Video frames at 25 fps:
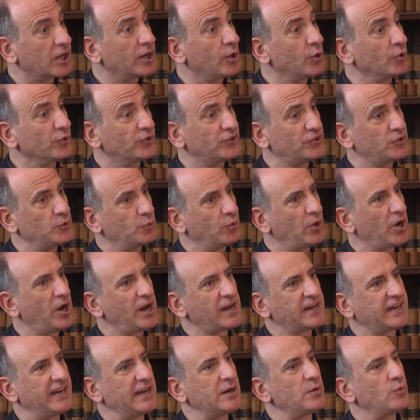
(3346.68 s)
close to
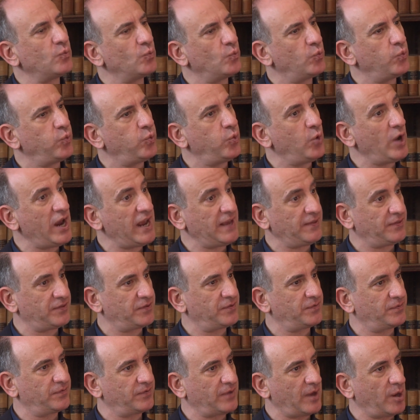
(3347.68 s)
working
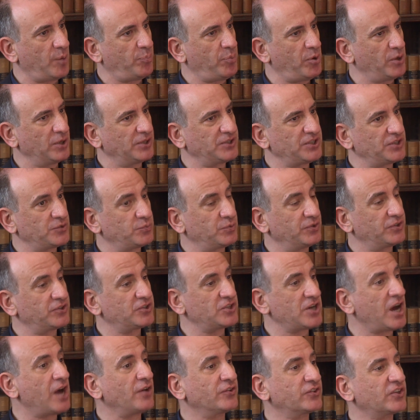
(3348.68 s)
with a politician was
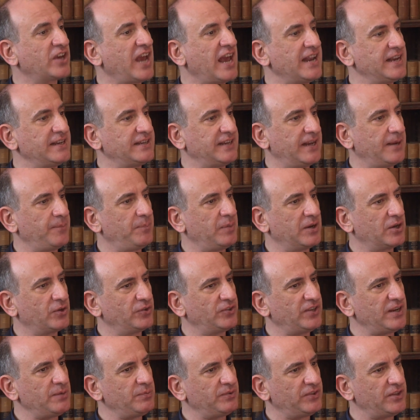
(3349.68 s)
Charles Kennedy,
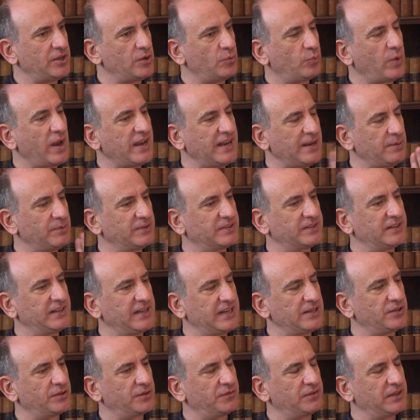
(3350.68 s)
because he was the, when he was
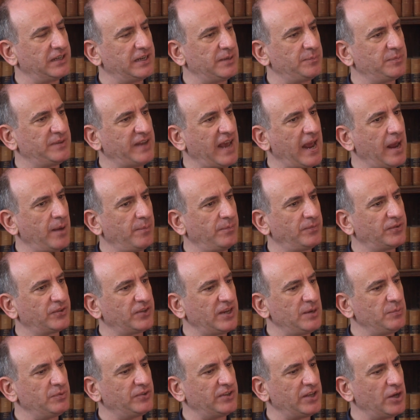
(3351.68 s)
leader of the Lib Dems,
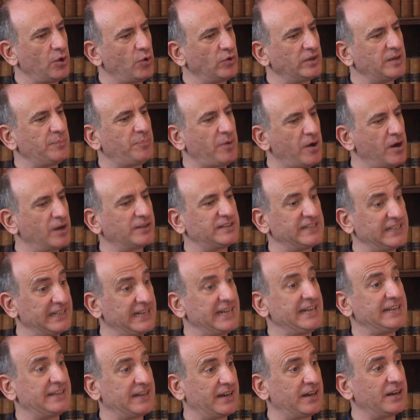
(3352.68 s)
he was the only party
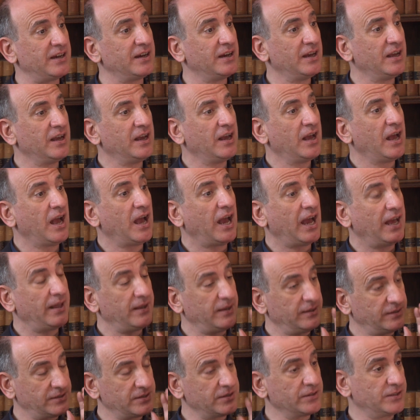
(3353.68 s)
leader
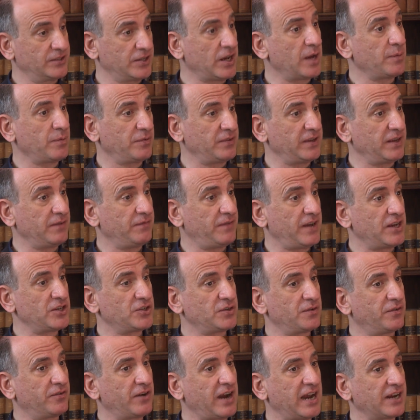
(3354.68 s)
at the time of the
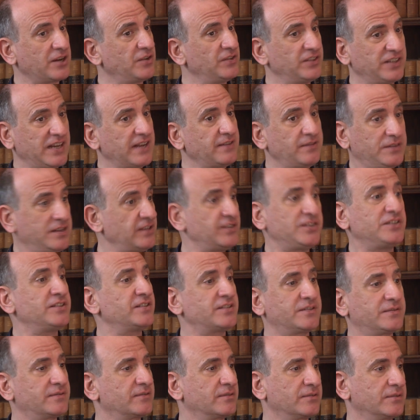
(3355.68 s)
invasion of Iraq who said, this
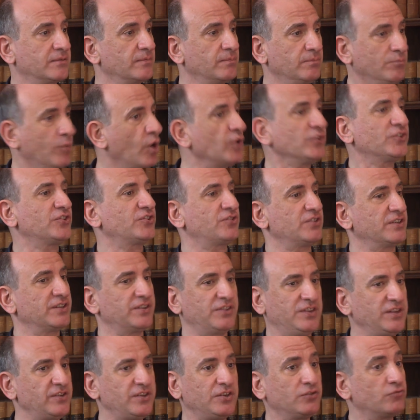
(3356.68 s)
is monstrous,
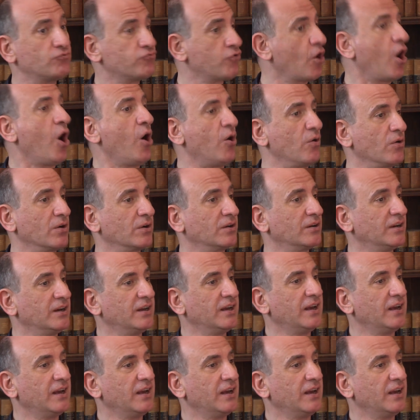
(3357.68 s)
this is wrong.